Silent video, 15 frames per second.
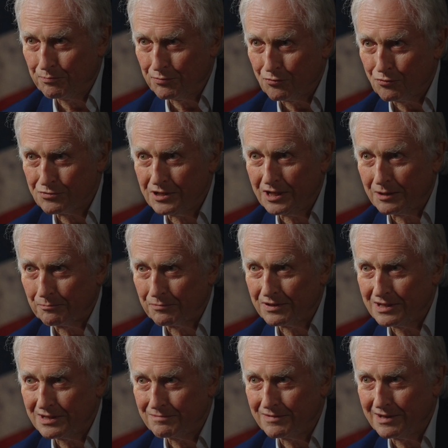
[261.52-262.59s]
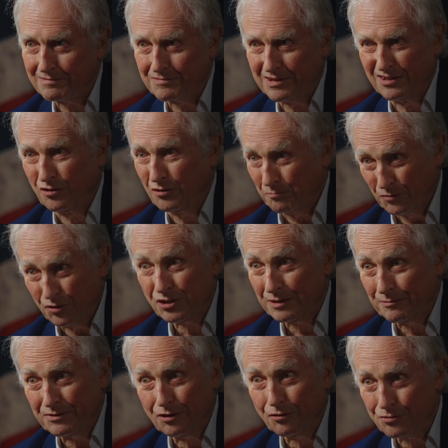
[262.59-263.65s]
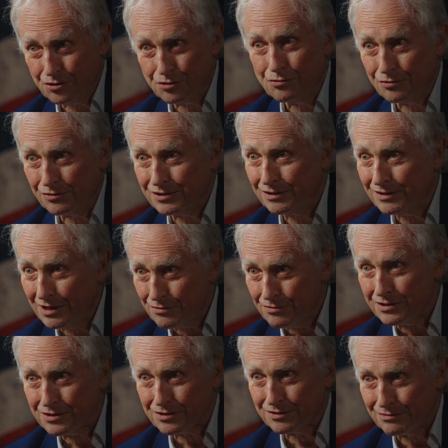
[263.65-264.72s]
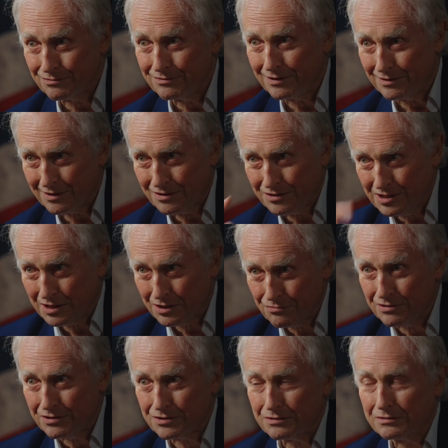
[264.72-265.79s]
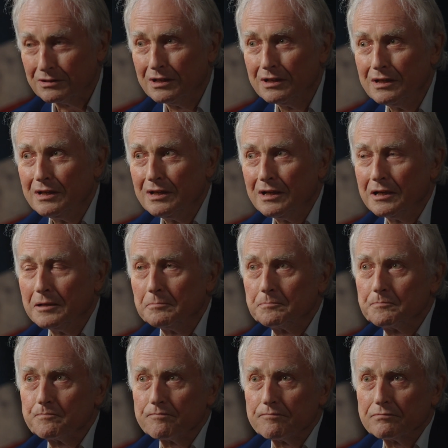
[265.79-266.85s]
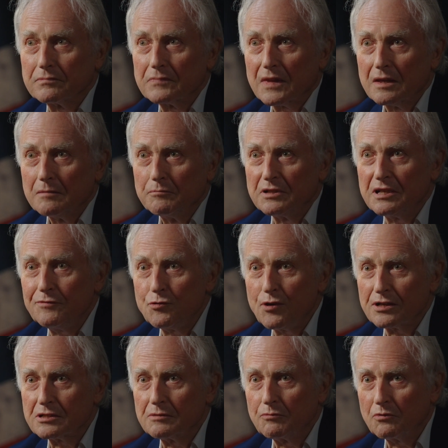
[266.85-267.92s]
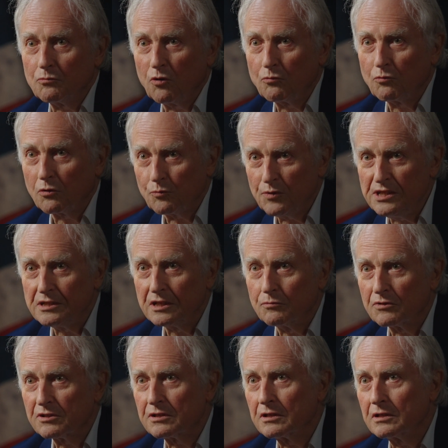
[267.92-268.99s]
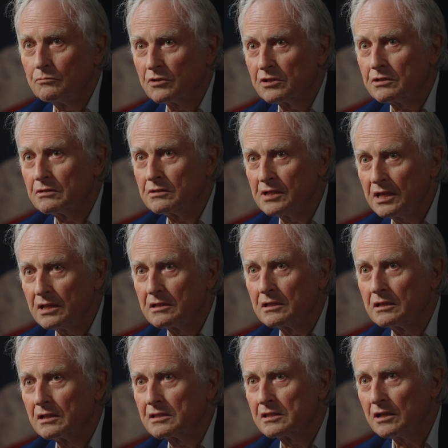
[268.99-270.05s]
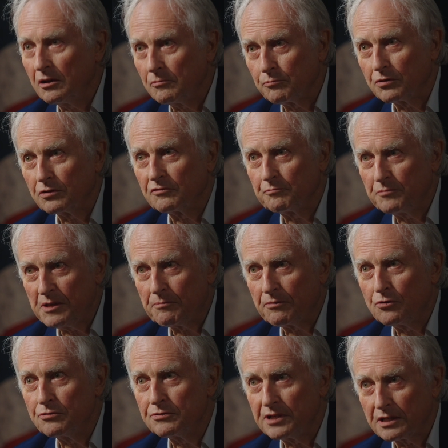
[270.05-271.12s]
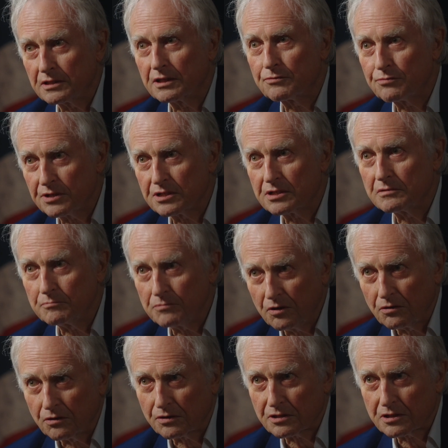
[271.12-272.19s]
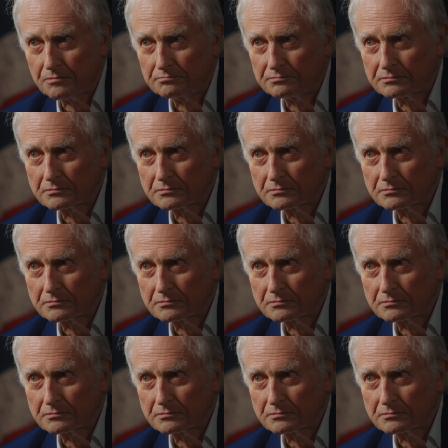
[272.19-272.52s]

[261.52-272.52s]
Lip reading: brought up. They're not Muslim, they're not Jews, so they're Christian. You know, they tick Christian. But if you actually, what we did was to take a sample of people who tick the Christian box